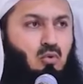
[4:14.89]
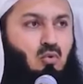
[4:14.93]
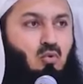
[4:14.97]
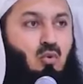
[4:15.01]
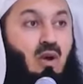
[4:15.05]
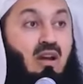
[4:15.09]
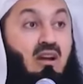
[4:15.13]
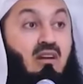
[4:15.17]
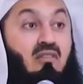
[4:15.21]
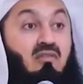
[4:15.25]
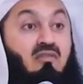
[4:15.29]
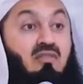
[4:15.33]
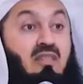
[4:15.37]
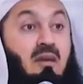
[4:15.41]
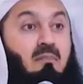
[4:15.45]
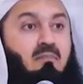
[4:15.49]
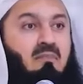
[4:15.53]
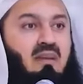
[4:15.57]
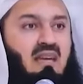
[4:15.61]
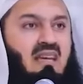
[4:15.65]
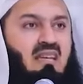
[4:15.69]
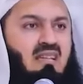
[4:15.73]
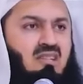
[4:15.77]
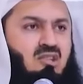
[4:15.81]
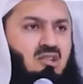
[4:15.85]
One of
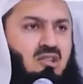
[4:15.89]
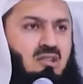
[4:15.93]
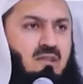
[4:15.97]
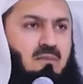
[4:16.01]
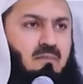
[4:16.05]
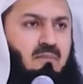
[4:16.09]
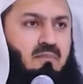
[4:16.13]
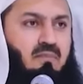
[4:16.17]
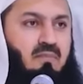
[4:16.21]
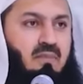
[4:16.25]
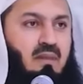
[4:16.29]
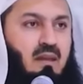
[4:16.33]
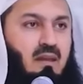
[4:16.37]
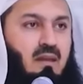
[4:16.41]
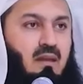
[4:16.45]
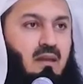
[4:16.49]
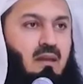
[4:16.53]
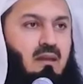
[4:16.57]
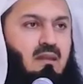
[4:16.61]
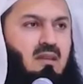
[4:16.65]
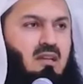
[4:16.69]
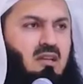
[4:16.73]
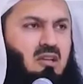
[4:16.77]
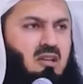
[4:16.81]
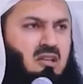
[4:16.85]
them is
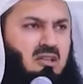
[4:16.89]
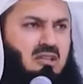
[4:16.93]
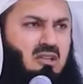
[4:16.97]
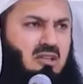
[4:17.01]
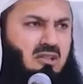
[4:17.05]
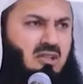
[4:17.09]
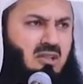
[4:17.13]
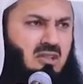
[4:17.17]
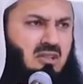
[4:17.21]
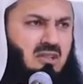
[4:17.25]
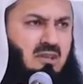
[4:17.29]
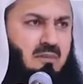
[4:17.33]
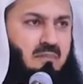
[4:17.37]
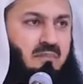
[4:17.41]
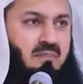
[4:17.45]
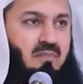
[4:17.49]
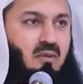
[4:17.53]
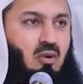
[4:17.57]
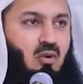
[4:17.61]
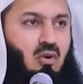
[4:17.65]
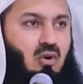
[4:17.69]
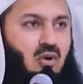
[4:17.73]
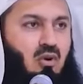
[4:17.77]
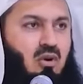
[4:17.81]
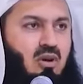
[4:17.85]
the criticism
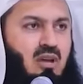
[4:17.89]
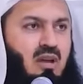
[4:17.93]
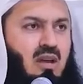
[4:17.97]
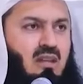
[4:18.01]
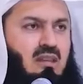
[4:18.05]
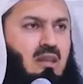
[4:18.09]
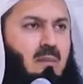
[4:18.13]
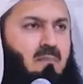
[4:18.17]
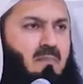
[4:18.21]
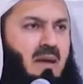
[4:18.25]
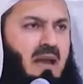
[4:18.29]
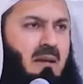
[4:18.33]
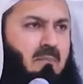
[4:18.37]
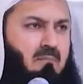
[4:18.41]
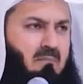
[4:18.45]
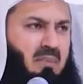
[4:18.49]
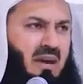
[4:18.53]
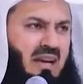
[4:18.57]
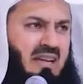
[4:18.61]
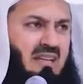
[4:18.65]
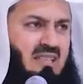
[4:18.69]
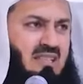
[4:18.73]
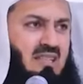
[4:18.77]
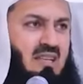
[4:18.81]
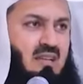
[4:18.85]
or the
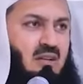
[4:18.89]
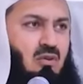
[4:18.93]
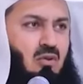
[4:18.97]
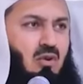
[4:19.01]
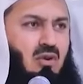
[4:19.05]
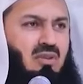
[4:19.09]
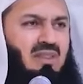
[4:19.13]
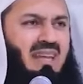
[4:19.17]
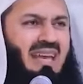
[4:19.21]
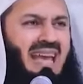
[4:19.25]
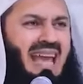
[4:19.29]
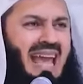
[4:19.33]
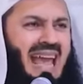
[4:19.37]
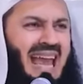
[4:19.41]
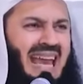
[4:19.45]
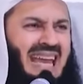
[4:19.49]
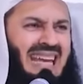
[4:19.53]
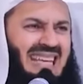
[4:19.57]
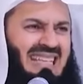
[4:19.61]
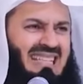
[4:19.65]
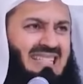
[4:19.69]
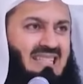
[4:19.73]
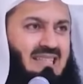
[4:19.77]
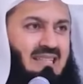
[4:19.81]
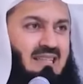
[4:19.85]
backbiting or the
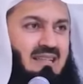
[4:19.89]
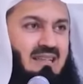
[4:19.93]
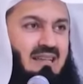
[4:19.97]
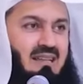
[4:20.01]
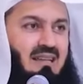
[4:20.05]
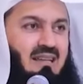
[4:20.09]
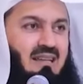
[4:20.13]
hate.